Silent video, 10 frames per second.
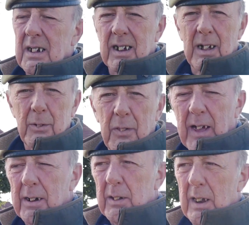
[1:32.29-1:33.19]
11th
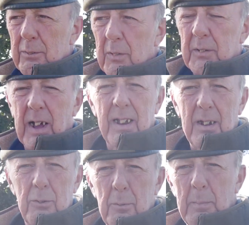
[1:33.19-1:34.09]
hour, 11th day,
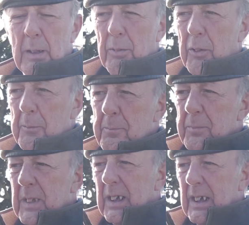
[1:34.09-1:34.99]
11th month.
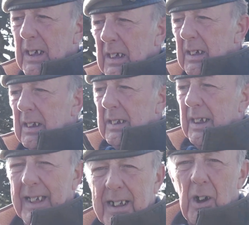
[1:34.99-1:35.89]
Now
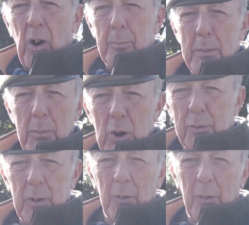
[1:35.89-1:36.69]
that can't be moved,